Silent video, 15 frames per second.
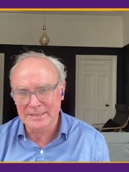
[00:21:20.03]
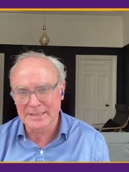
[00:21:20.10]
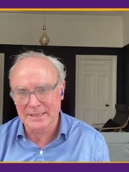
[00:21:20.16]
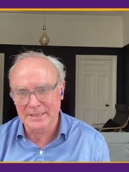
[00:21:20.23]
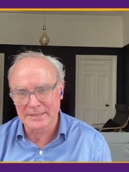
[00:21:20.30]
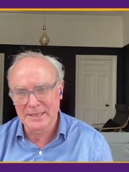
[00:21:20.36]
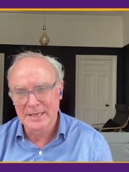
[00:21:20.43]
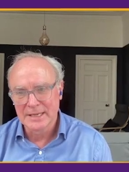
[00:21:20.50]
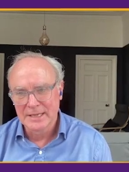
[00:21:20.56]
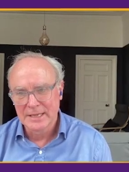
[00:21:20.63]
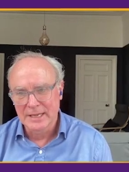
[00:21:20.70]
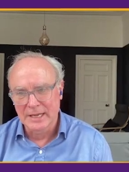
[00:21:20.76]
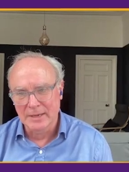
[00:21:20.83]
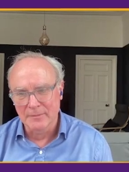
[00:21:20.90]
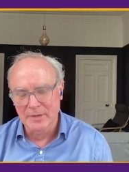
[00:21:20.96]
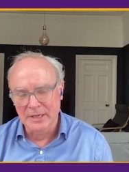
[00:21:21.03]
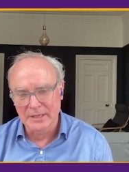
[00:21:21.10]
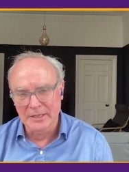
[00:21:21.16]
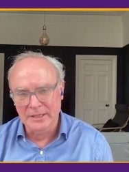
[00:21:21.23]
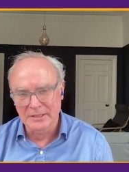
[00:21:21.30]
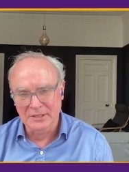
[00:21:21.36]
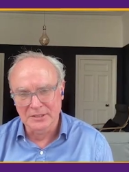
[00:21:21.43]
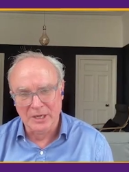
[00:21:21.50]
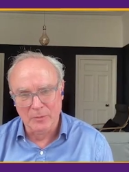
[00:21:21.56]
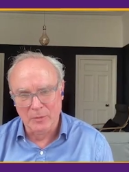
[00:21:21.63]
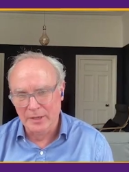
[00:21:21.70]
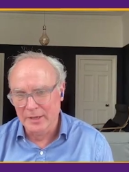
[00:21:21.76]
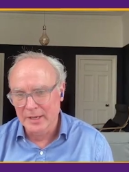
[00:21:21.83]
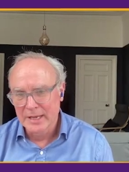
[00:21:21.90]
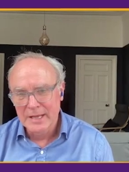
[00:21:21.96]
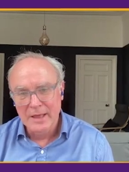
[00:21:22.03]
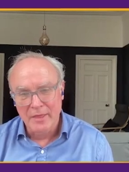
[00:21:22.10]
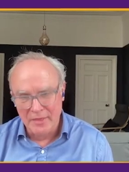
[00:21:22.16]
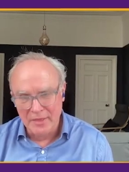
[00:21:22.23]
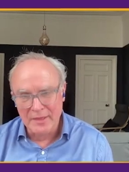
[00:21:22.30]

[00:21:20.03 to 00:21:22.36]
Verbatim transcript: access um, into Taiwan.